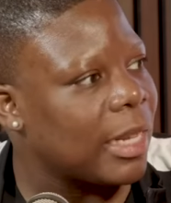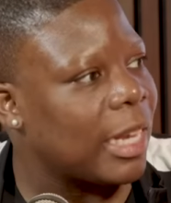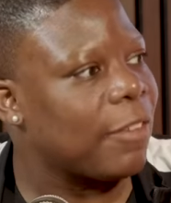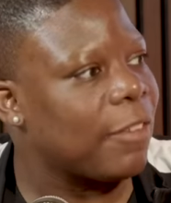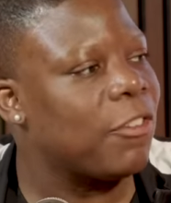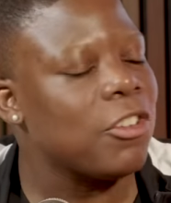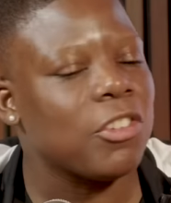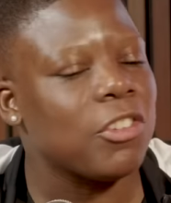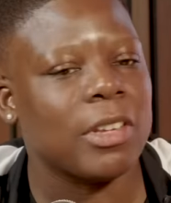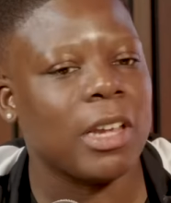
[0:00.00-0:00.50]
Like,
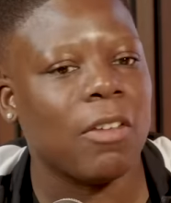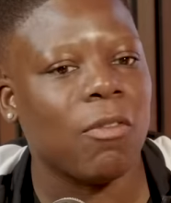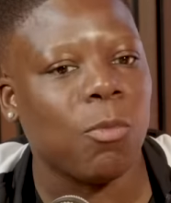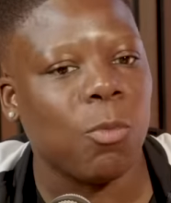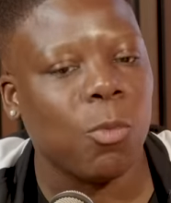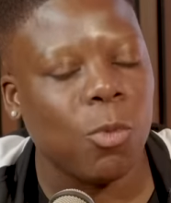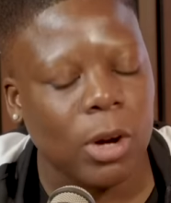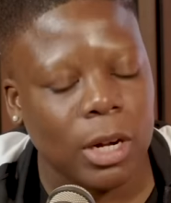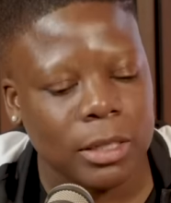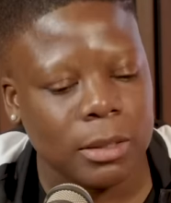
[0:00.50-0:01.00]
if you just have
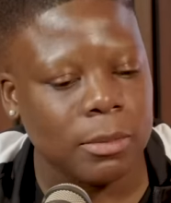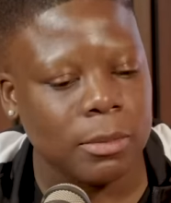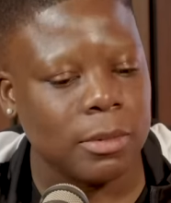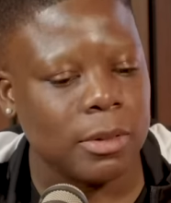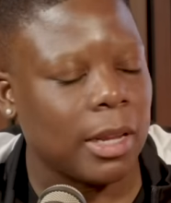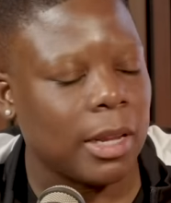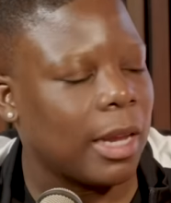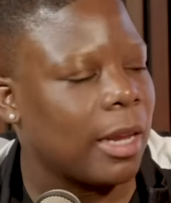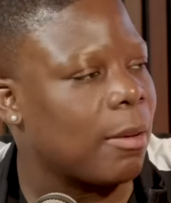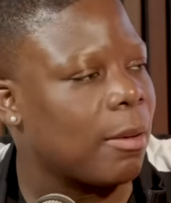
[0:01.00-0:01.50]
one,
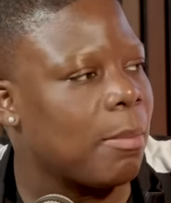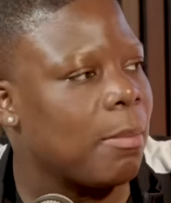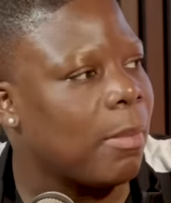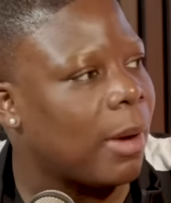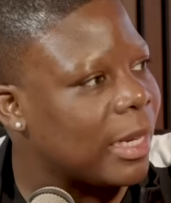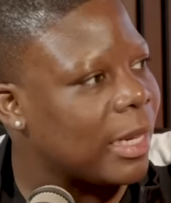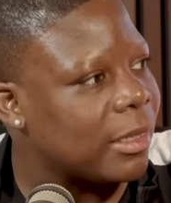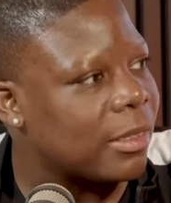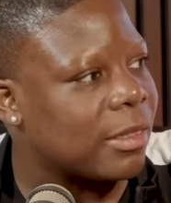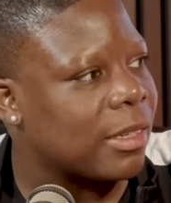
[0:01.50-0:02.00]
like,
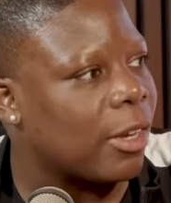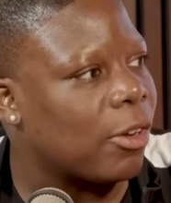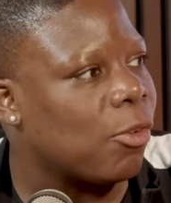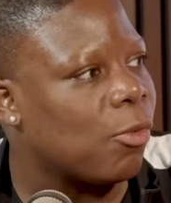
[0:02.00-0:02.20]
mindset